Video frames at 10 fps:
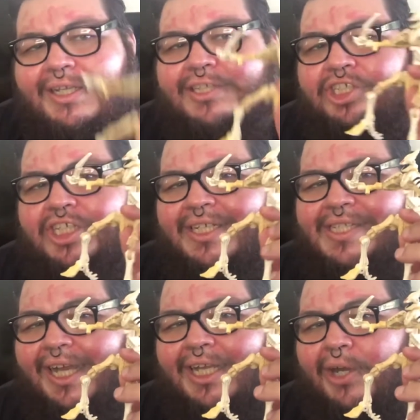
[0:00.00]
she's
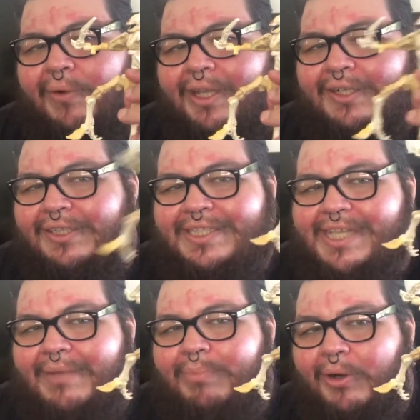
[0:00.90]
not going on the
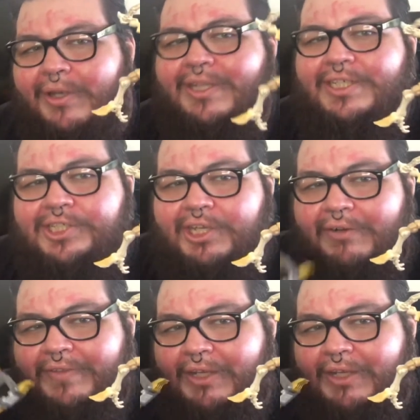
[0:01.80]
same part of the shelf